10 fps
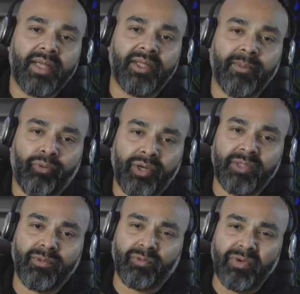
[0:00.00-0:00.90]
the
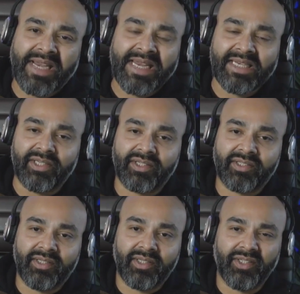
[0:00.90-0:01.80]
pressure was
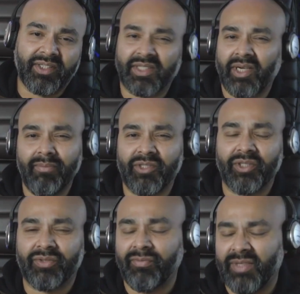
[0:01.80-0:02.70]
relentless, and at times
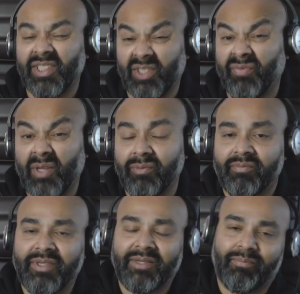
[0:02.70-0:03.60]
it just
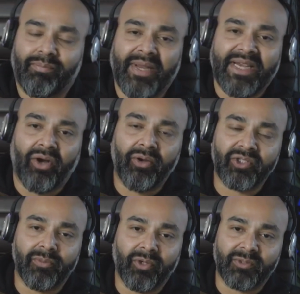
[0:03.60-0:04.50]
felt like playing hard,
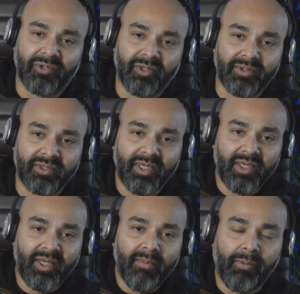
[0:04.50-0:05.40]
to be honest with you.
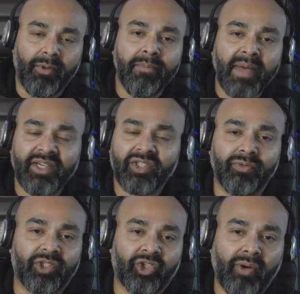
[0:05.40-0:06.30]
But we managed
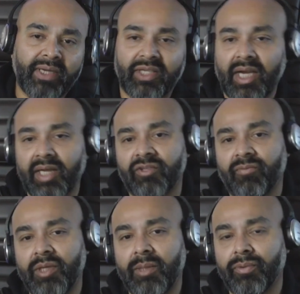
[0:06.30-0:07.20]
to attract the kind
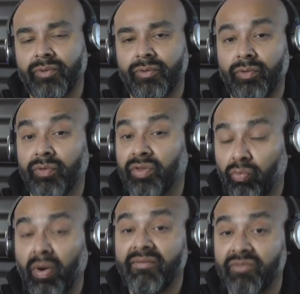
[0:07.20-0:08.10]
of people who
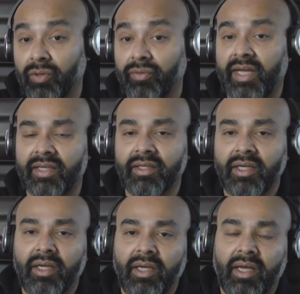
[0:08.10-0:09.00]
thrived on that,
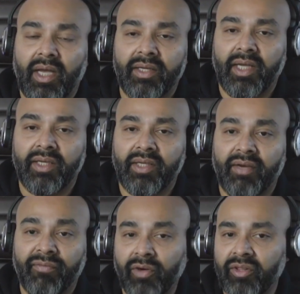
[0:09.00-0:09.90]

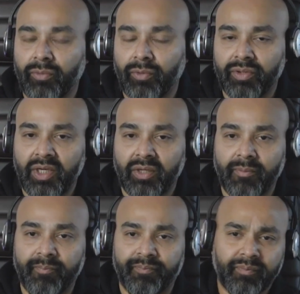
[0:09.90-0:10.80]
and furthermore, we
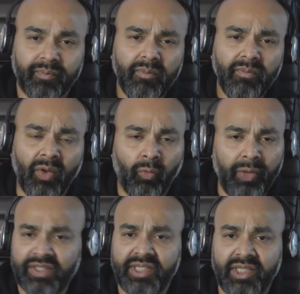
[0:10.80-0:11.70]

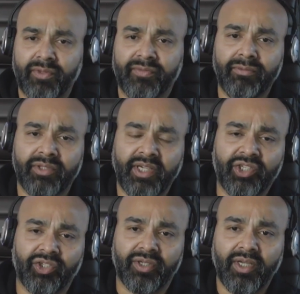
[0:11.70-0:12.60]
had a Salesforce
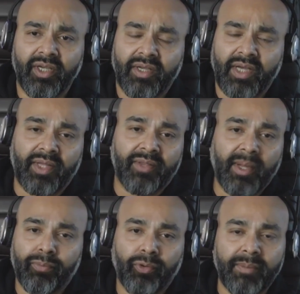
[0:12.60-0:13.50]
Foundation. And
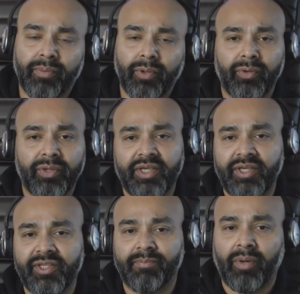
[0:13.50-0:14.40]
that brought
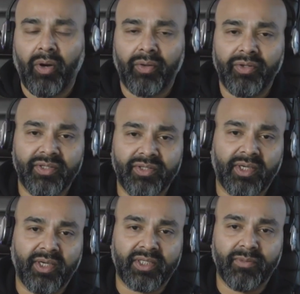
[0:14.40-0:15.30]
employees, partners,
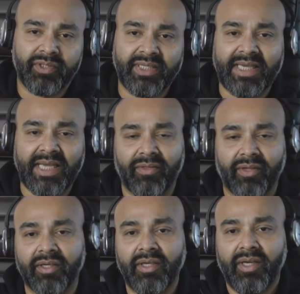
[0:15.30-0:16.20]
and customers
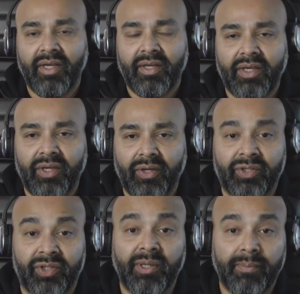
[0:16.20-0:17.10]
together,
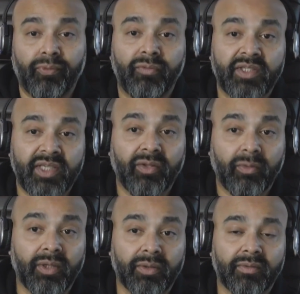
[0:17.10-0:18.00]
to improve the state of the
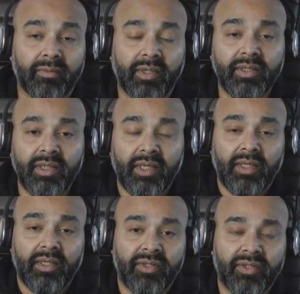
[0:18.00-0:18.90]
world, right?
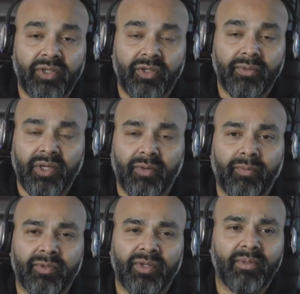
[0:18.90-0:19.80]
So
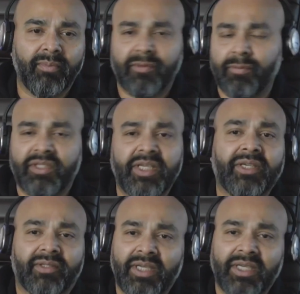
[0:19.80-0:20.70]
some of us were
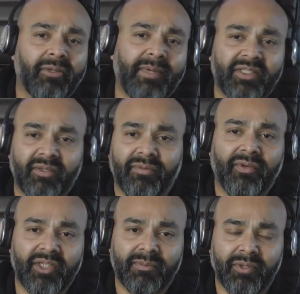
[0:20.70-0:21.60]
cynical about this at
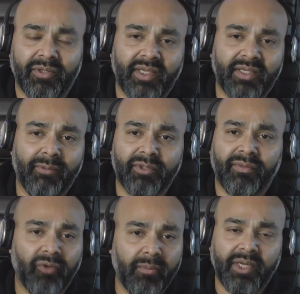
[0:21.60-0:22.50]
first, but then it was
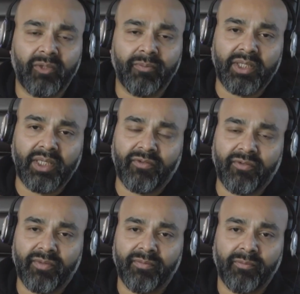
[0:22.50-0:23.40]
a firmly held belief
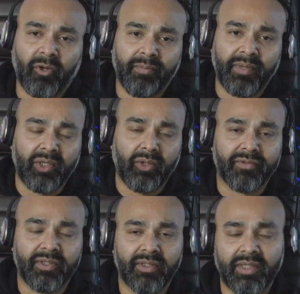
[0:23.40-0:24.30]
of Mark
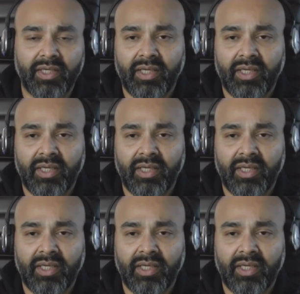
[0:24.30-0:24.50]
Benioff's and,